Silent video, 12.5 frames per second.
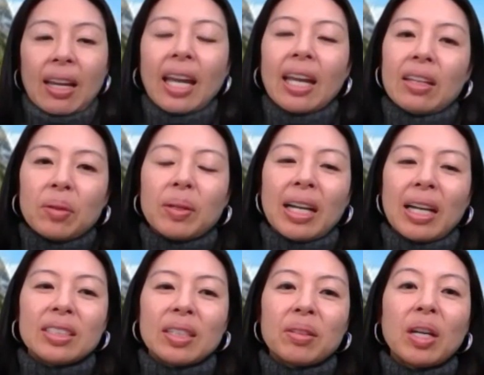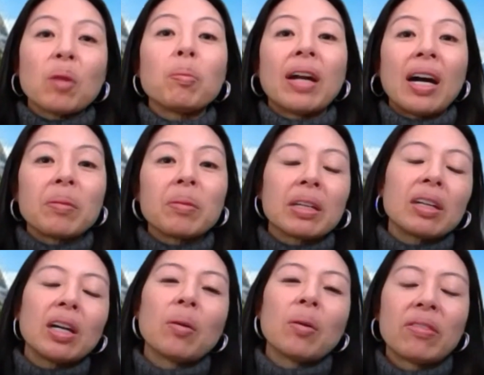hey, you know what, I don't know, but I'm going to
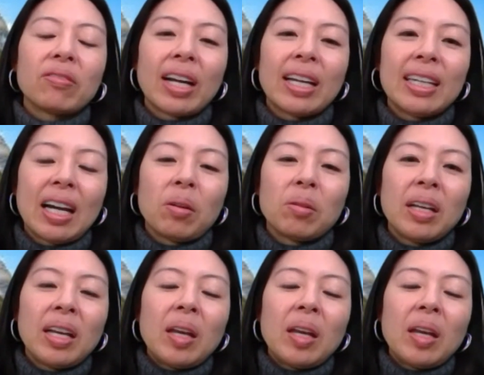go and find out.